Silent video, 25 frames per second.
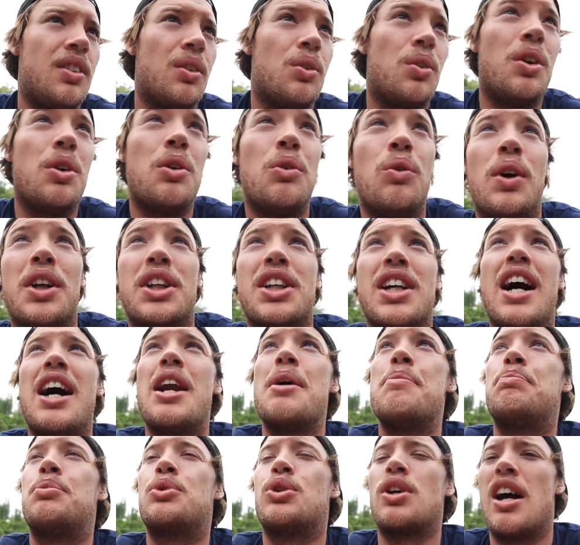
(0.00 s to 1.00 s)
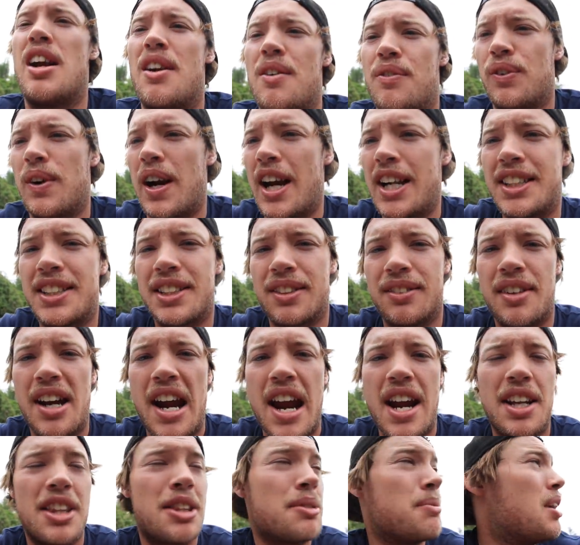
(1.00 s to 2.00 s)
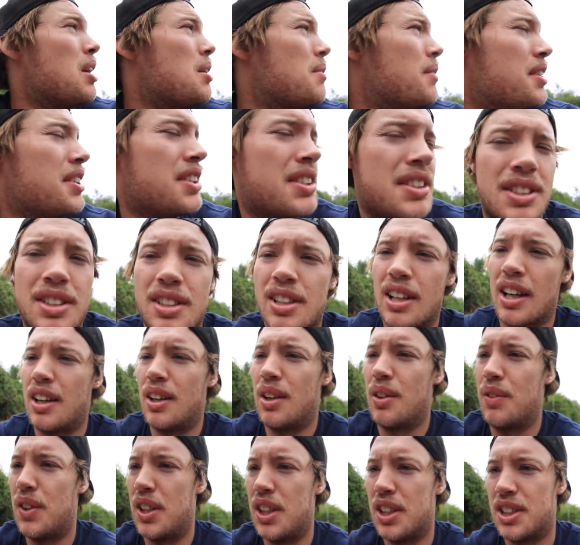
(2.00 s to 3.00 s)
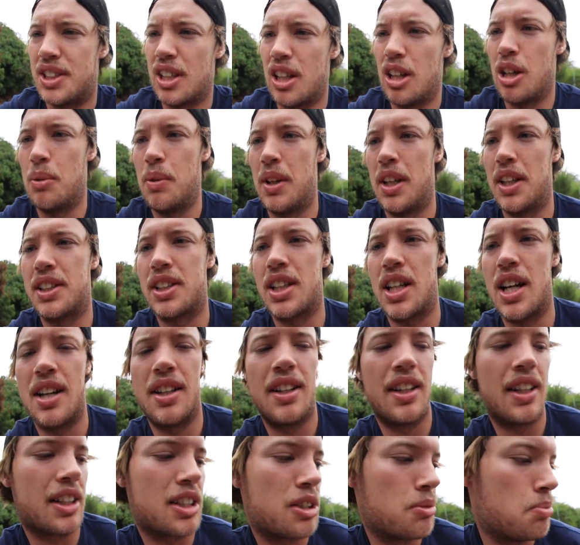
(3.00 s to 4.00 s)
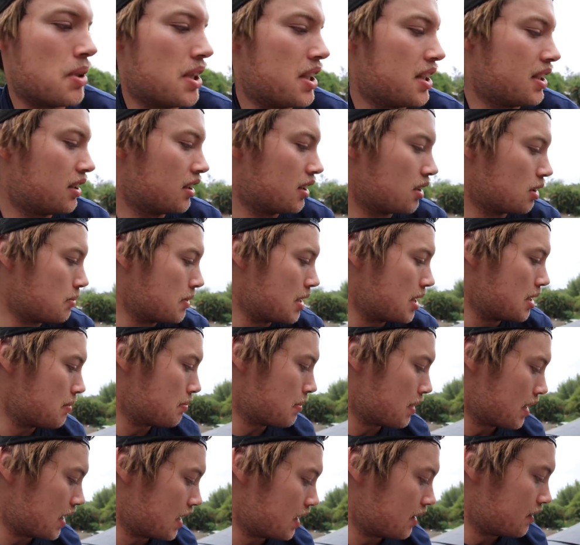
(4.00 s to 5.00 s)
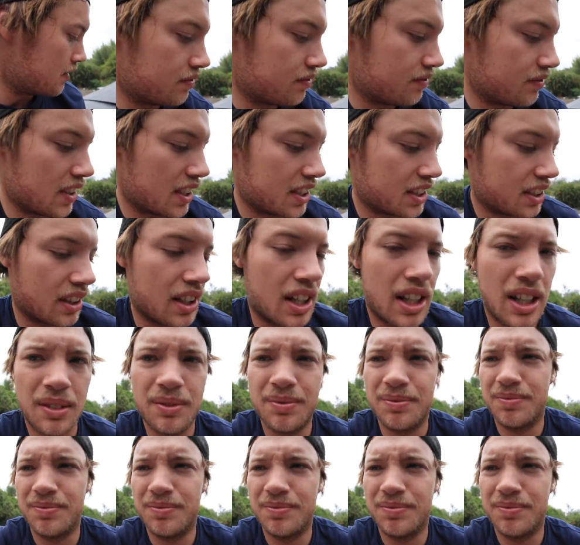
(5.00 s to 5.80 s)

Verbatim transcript: We're, we're kind of trying to race the rain at the moment. I don't know if you can tell, but it's kind of like spinning a little bit. But that's alright.